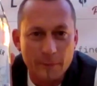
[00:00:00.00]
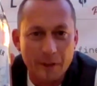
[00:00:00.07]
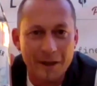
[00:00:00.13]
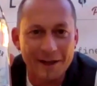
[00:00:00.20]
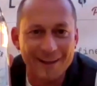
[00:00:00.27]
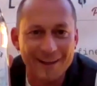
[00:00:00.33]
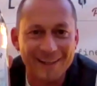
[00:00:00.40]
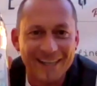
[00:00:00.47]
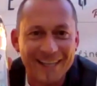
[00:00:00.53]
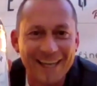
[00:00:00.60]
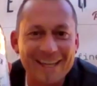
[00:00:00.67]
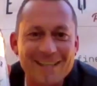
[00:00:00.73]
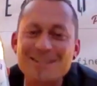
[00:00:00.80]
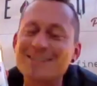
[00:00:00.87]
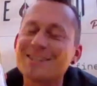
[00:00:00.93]
It's
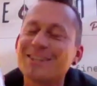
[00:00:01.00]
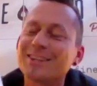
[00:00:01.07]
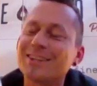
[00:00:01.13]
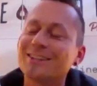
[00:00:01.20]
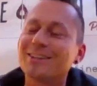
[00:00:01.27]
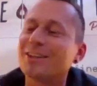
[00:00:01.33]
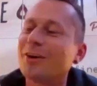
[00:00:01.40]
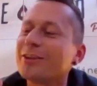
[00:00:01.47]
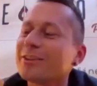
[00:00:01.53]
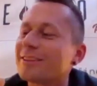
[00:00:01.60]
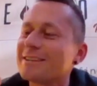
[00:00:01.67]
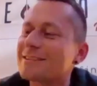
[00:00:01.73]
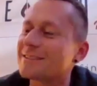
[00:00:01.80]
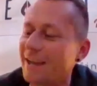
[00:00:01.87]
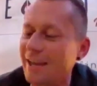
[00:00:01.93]
not the
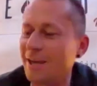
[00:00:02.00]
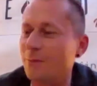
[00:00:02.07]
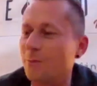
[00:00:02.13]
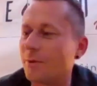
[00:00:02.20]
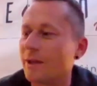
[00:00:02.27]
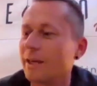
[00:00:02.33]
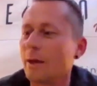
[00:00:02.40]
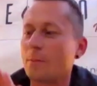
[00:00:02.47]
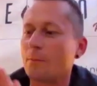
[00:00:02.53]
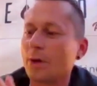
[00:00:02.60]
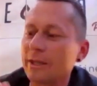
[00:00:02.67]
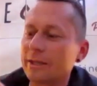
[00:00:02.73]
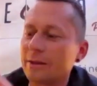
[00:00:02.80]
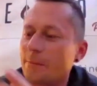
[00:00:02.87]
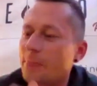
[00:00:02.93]
same, but
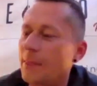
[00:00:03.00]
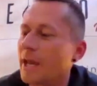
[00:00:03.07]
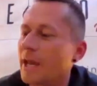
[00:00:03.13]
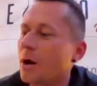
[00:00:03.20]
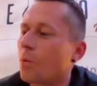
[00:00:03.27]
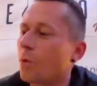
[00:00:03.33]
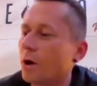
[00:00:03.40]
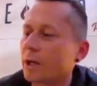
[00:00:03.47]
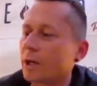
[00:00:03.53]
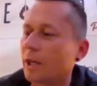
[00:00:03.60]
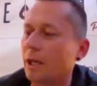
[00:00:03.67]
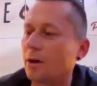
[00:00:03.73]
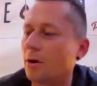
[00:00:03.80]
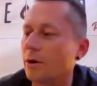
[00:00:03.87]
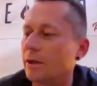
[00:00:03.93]
they are working
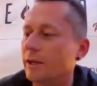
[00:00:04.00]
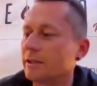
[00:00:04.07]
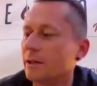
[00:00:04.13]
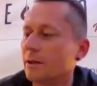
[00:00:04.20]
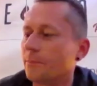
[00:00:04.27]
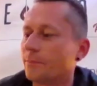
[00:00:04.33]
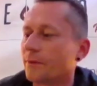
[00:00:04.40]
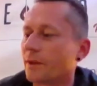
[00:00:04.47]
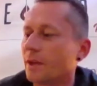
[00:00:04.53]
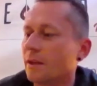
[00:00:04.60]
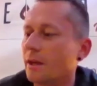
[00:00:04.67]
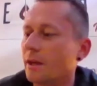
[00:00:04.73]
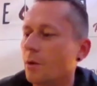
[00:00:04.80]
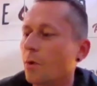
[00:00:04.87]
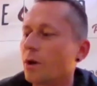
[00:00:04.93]
on it.
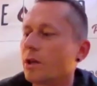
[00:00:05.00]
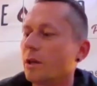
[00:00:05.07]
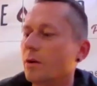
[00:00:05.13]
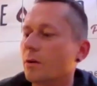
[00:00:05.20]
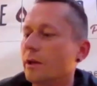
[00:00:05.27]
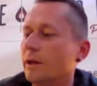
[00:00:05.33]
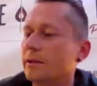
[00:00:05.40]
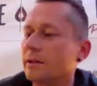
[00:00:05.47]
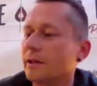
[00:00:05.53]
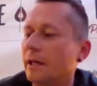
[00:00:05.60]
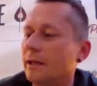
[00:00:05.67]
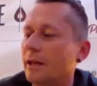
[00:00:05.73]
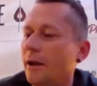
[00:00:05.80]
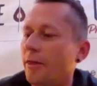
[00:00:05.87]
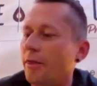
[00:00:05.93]
And
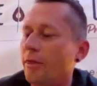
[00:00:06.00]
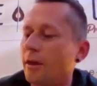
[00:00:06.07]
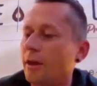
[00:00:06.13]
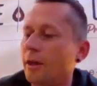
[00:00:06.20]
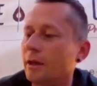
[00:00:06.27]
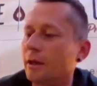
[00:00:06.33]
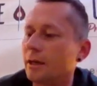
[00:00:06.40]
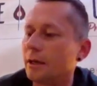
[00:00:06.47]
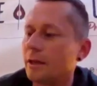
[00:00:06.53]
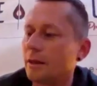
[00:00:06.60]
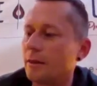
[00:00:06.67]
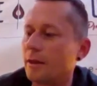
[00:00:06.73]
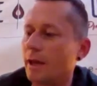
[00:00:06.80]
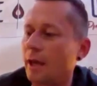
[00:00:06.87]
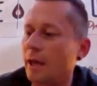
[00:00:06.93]
I think
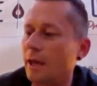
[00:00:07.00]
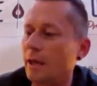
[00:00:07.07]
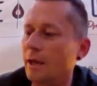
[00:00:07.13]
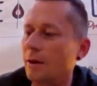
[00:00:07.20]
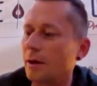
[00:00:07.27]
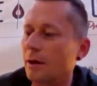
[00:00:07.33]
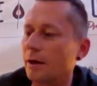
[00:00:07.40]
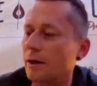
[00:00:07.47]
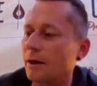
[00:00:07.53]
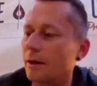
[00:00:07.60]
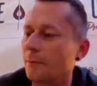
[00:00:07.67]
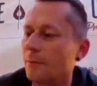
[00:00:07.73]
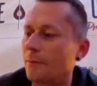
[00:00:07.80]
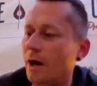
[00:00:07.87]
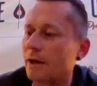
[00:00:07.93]
they
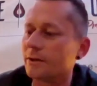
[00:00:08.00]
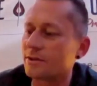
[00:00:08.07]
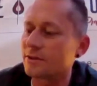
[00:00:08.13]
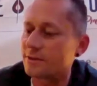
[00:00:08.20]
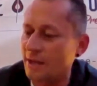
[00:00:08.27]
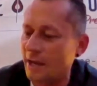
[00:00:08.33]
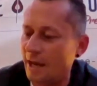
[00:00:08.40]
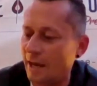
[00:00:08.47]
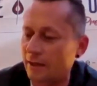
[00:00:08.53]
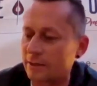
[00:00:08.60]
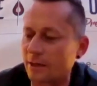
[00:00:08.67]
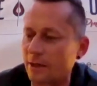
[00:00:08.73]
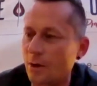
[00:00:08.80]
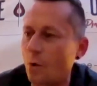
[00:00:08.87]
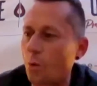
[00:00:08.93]
understand
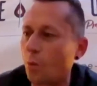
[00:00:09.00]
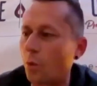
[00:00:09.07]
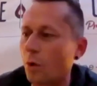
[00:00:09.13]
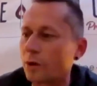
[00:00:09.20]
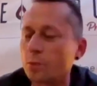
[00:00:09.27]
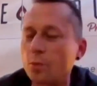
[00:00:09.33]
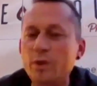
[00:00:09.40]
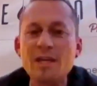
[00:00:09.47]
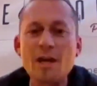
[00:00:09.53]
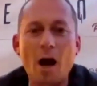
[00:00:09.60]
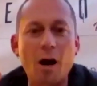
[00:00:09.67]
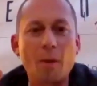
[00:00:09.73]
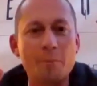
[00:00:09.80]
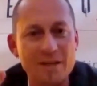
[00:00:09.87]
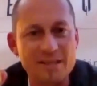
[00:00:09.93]
what we
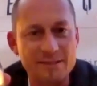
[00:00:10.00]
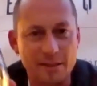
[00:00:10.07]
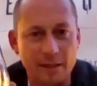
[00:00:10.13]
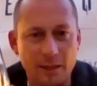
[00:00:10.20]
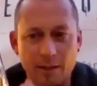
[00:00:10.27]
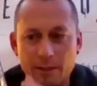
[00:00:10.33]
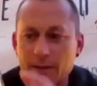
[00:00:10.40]
are missing.